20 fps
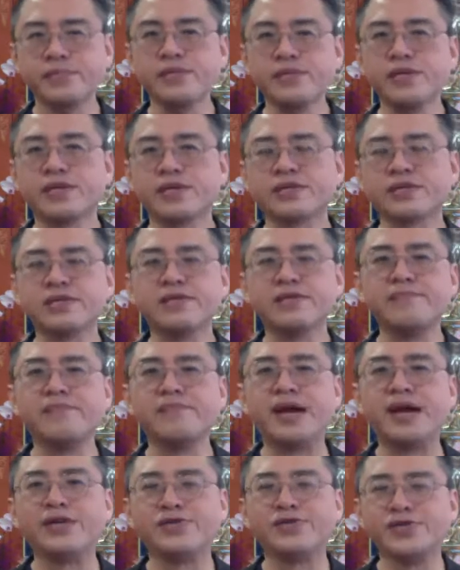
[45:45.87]
a certain
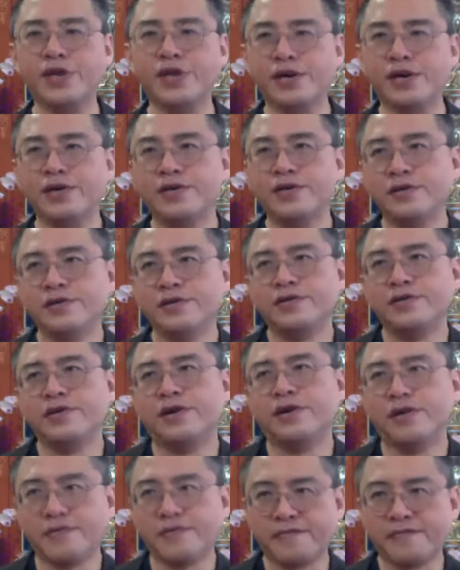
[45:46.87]
measure
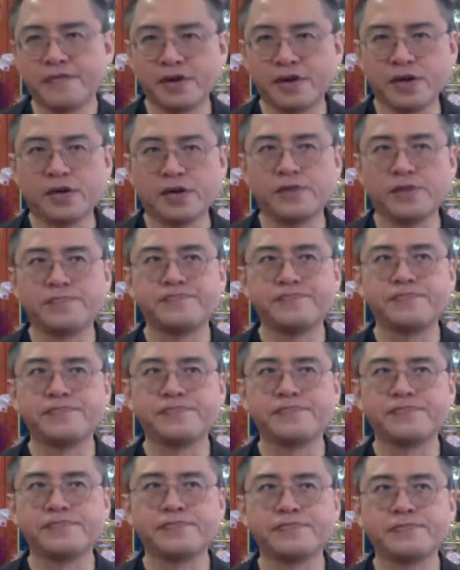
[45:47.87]
of
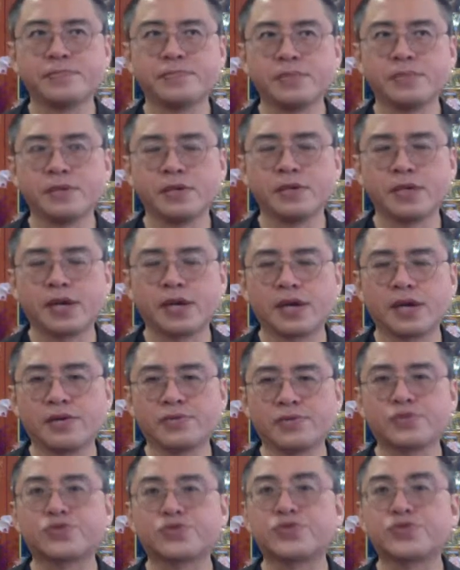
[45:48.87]
kind
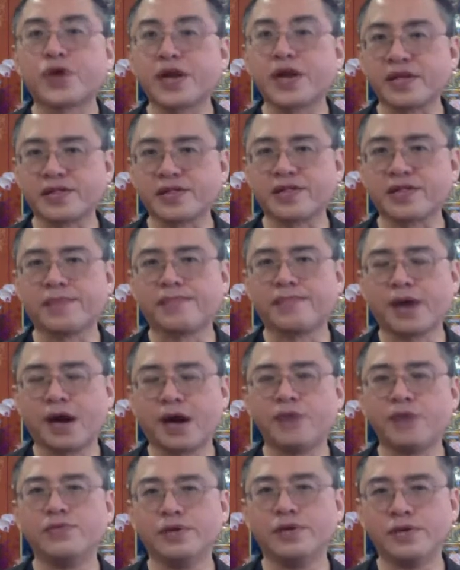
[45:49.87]
of strength and
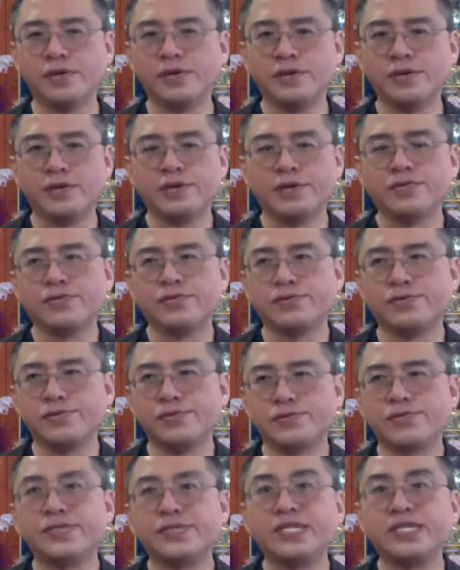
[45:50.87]
power
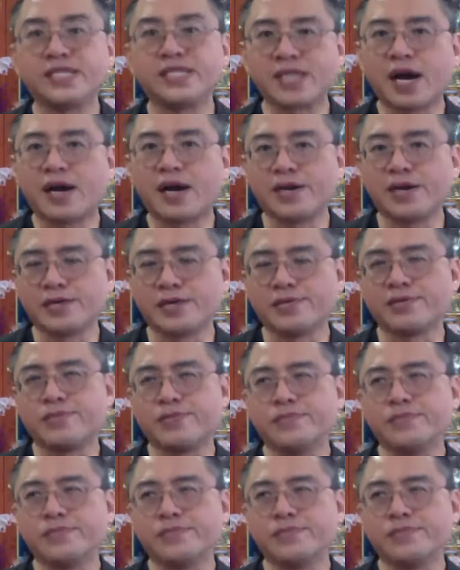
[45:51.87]
to decide.